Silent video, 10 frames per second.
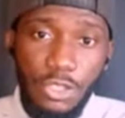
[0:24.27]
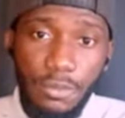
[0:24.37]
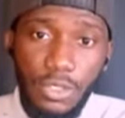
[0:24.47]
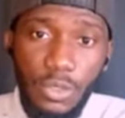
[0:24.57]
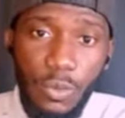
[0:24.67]
your
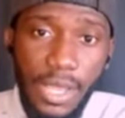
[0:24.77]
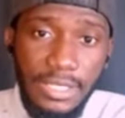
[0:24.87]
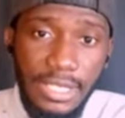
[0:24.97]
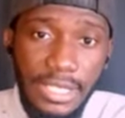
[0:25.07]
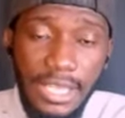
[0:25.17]
money
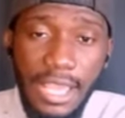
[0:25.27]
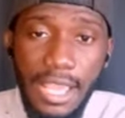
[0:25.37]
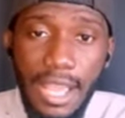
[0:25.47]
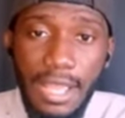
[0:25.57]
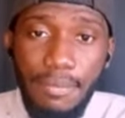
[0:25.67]
wisely,
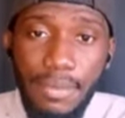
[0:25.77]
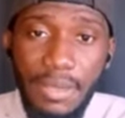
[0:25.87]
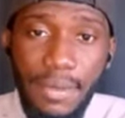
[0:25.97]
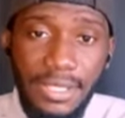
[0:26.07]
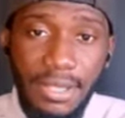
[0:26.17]
and
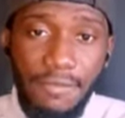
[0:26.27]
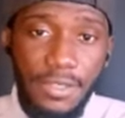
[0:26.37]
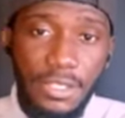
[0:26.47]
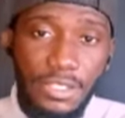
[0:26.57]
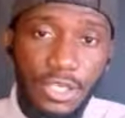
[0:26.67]
make better
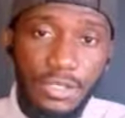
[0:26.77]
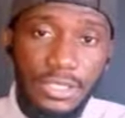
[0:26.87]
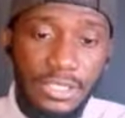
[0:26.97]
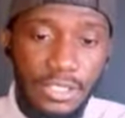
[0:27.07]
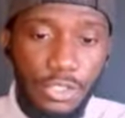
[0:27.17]
financial
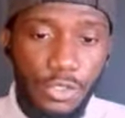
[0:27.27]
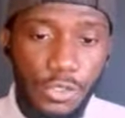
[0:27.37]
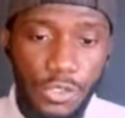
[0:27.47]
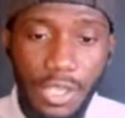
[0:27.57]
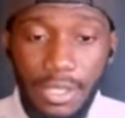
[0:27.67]

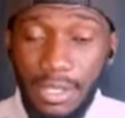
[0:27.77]
decisions.